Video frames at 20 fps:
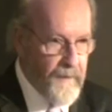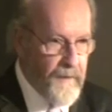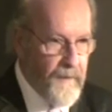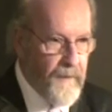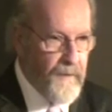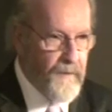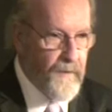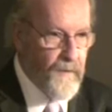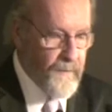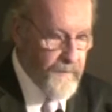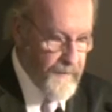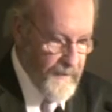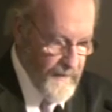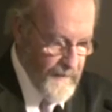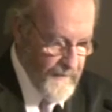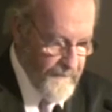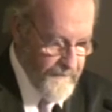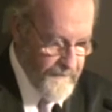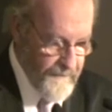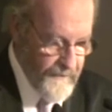and on
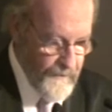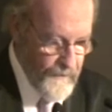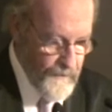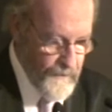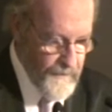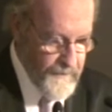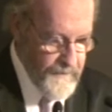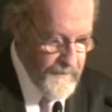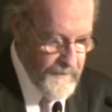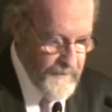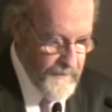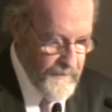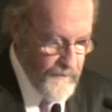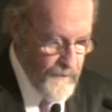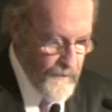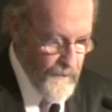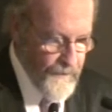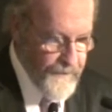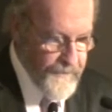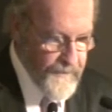behalf of the
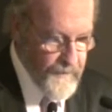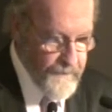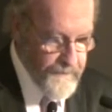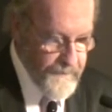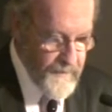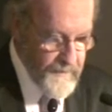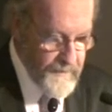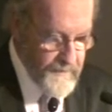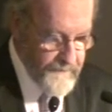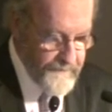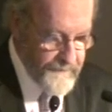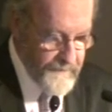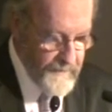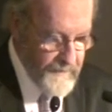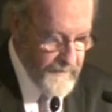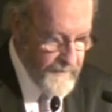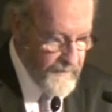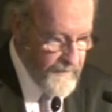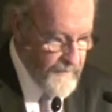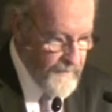author Peter
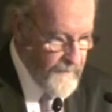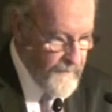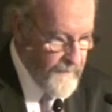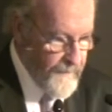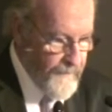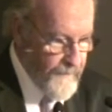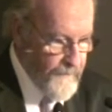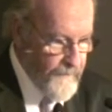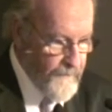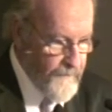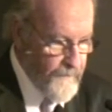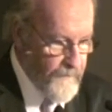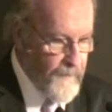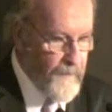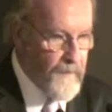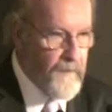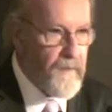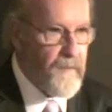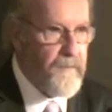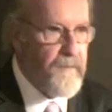Fenwick,
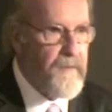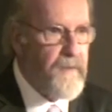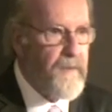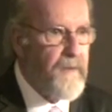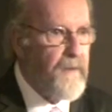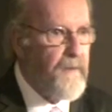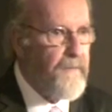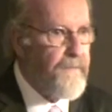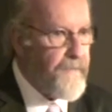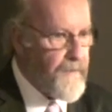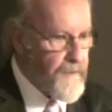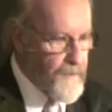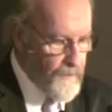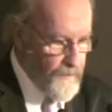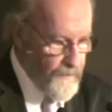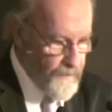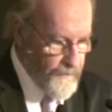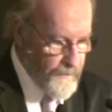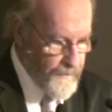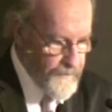welcome to the official
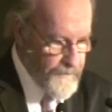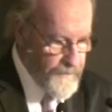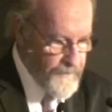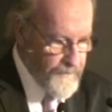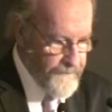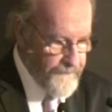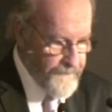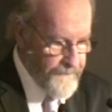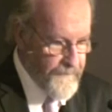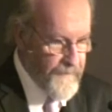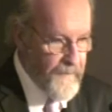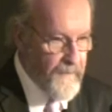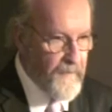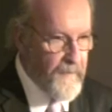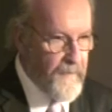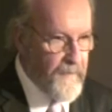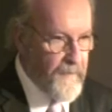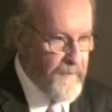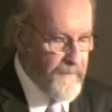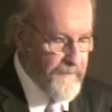launch
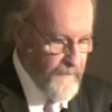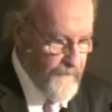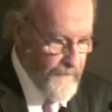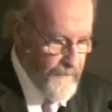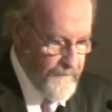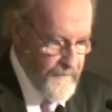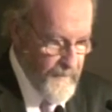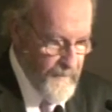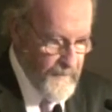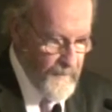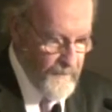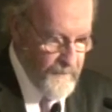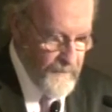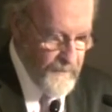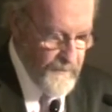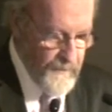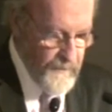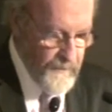of a remarkable new